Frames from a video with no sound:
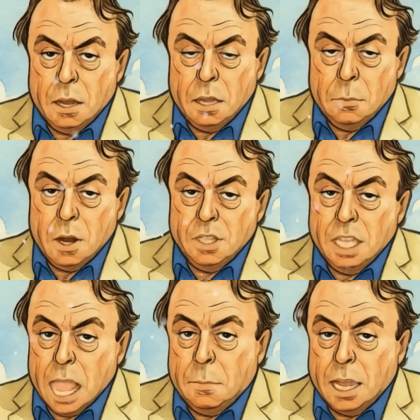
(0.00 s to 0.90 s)
The most
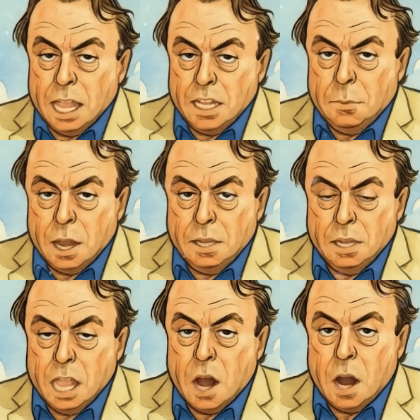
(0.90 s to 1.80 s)
damning aspect
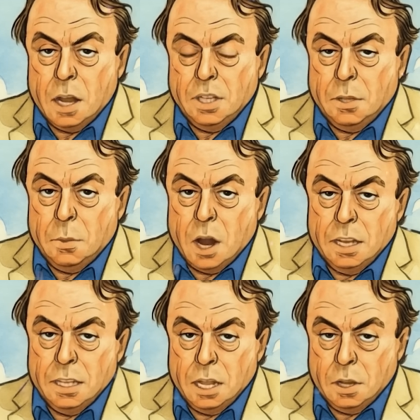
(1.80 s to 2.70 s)
is how
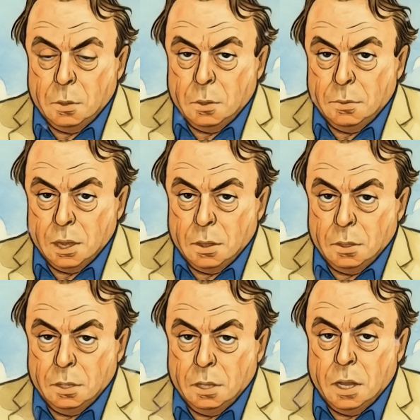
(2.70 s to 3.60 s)
unsurprising it all
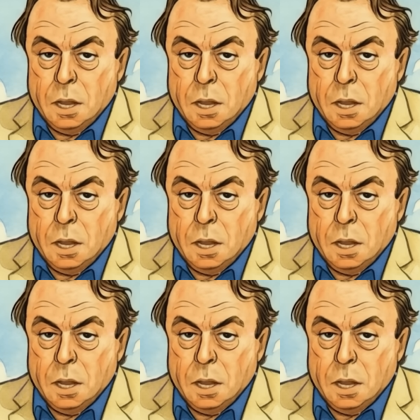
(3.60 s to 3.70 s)
feels.